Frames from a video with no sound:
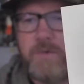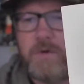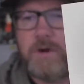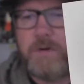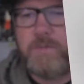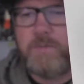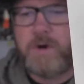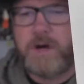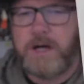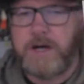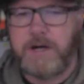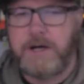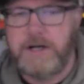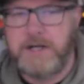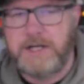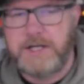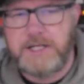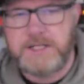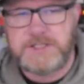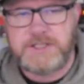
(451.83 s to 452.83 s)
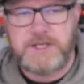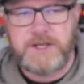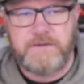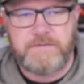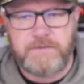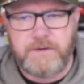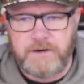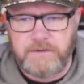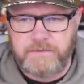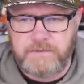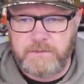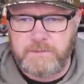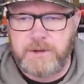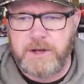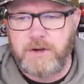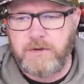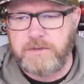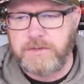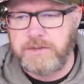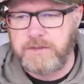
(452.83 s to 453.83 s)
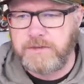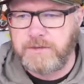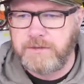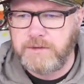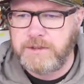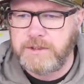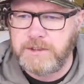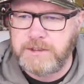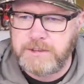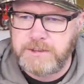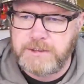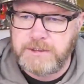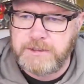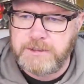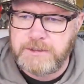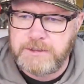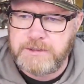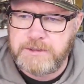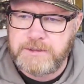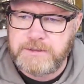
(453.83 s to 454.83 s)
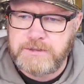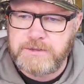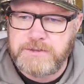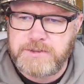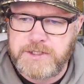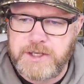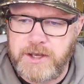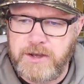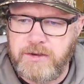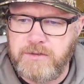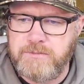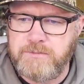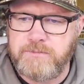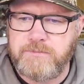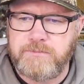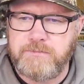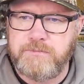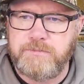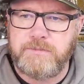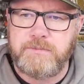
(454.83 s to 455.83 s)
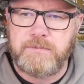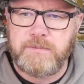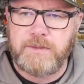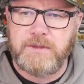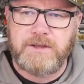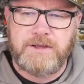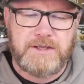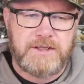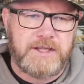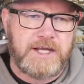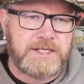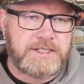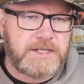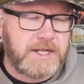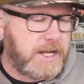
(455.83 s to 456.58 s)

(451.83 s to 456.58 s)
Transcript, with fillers: warm water, and it is different for both. So that's